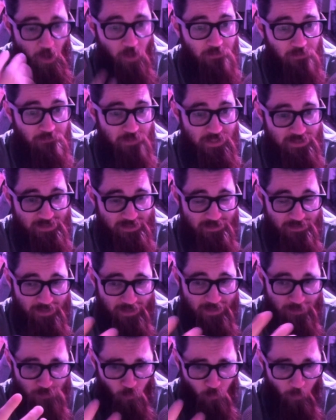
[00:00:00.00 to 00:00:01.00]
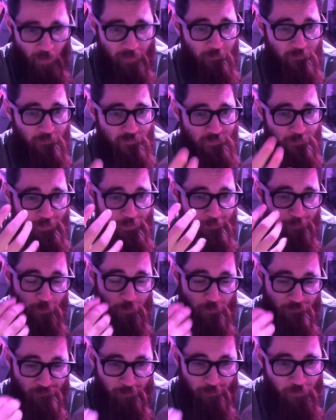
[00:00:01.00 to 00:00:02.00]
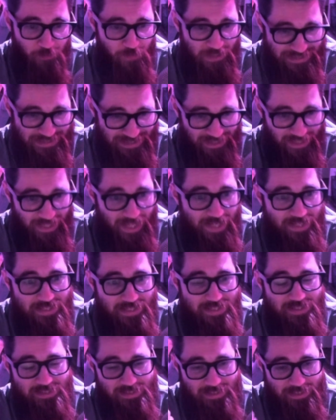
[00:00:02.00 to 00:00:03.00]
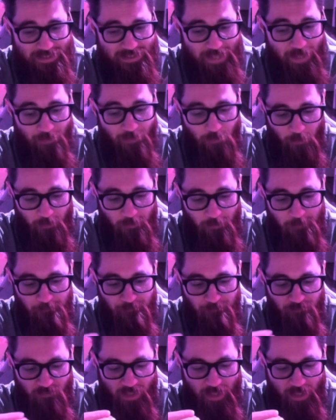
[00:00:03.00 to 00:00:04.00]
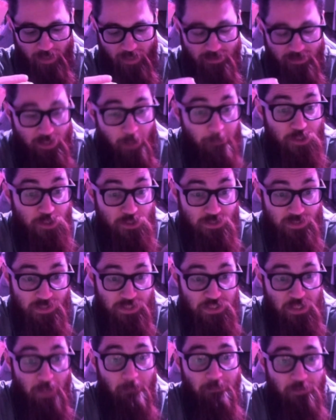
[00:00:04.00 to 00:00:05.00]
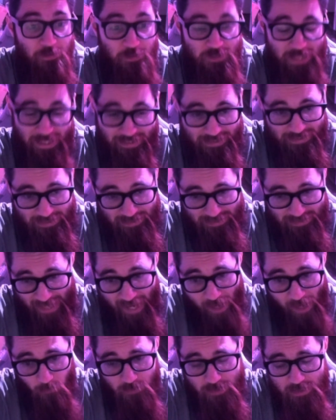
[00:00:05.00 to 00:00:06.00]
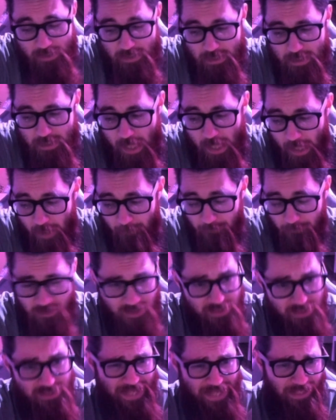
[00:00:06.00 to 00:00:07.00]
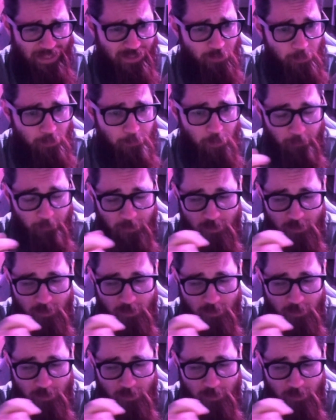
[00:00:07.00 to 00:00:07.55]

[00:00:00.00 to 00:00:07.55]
of us as writers and people who have put things like this together to come and just dump those ideas out. There's a secondary purpose